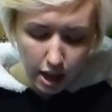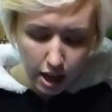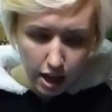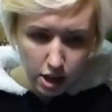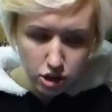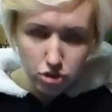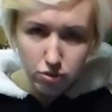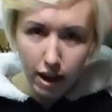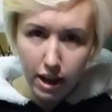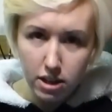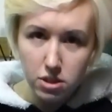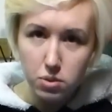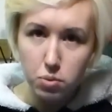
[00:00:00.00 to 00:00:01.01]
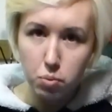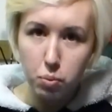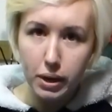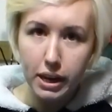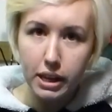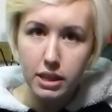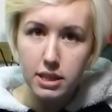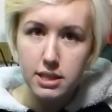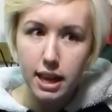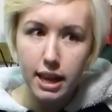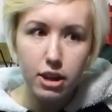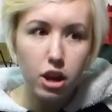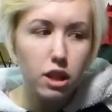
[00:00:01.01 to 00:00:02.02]
interacts with
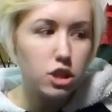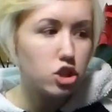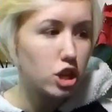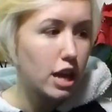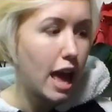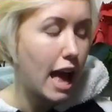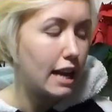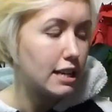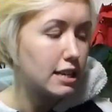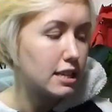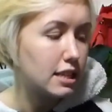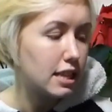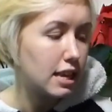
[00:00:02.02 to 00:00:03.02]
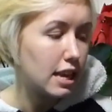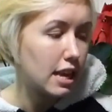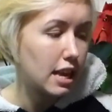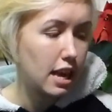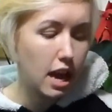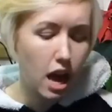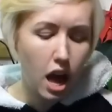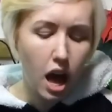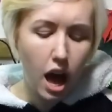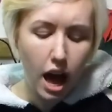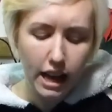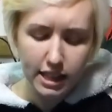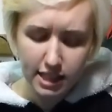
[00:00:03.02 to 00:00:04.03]
psychology and the,
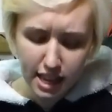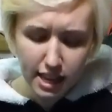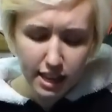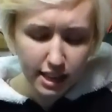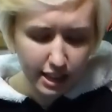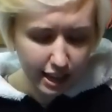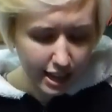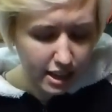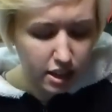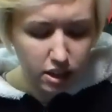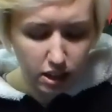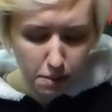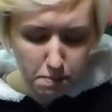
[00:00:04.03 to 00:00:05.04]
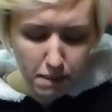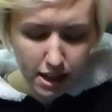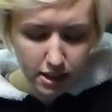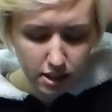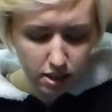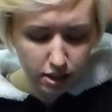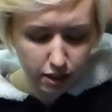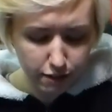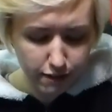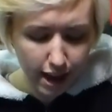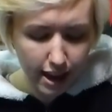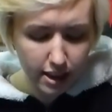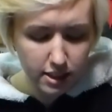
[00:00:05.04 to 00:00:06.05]
I think, clinical and medical
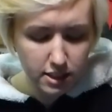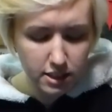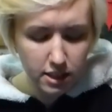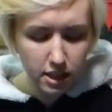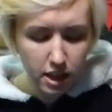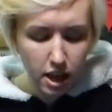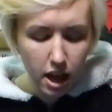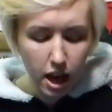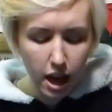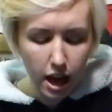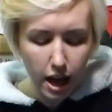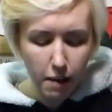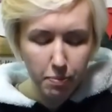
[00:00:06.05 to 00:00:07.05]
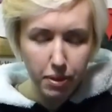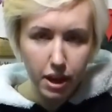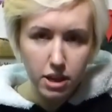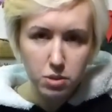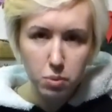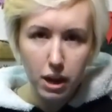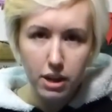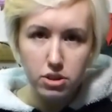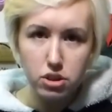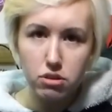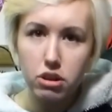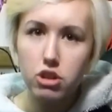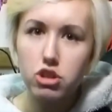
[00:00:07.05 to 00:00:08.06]
effects, as well as
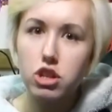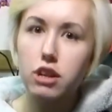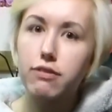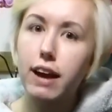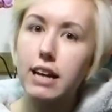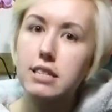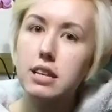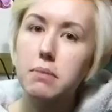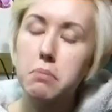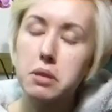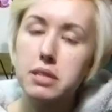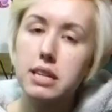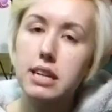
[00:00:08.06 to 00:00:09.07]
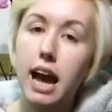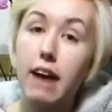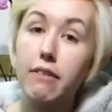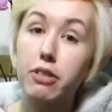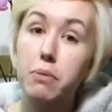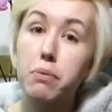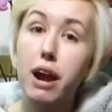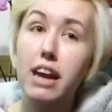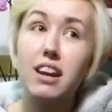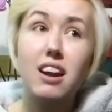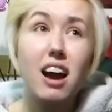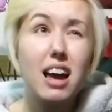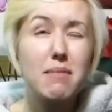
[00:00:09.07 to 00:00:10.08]
neurological effects that music can have on the brain.
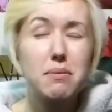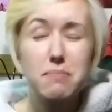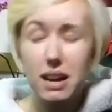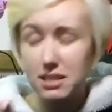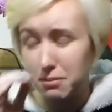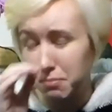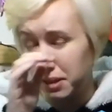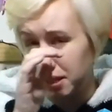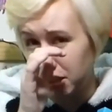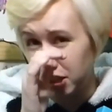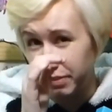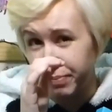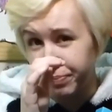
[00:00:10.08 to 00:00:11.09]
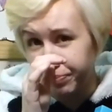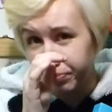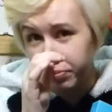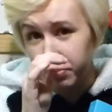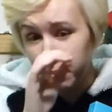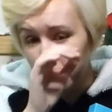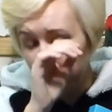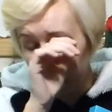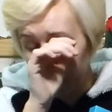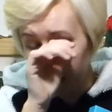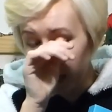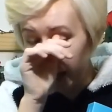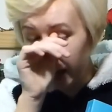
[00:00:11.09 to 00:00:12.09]
And I am a massive musician.
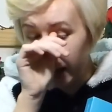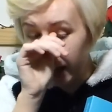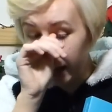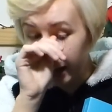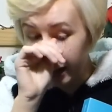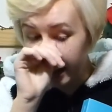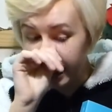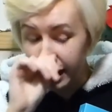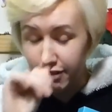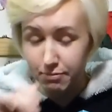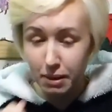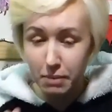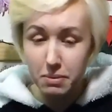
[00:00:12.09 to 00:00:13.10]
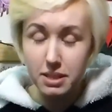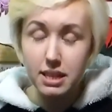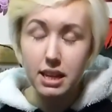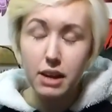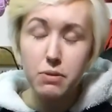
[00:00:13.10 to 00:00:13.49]
I love my music. I